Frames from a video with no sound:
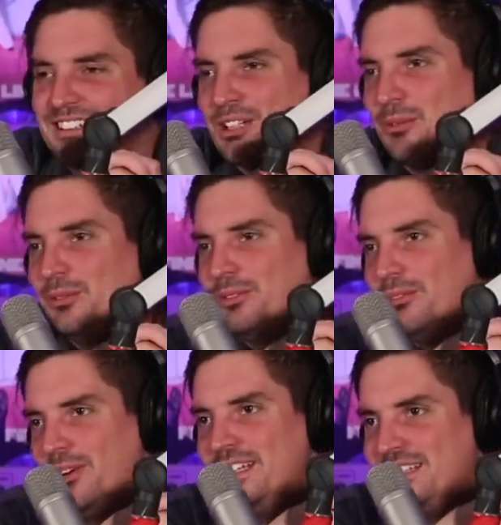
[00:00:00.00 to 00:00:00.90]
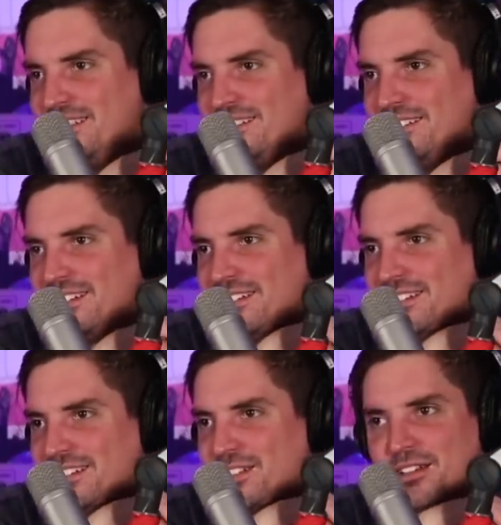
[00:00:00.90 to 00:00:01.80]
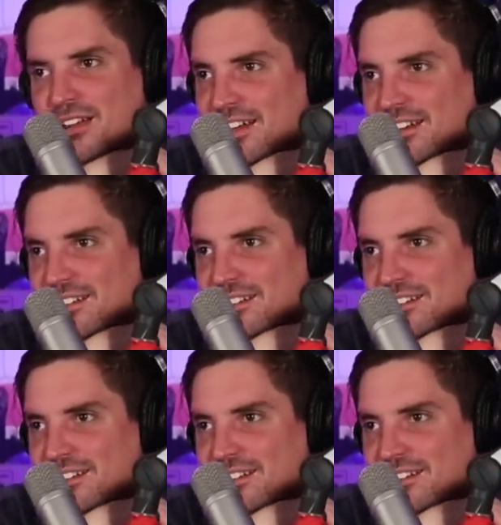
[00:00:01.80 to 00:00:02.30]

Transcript: So, so now, what is it? Turn it on.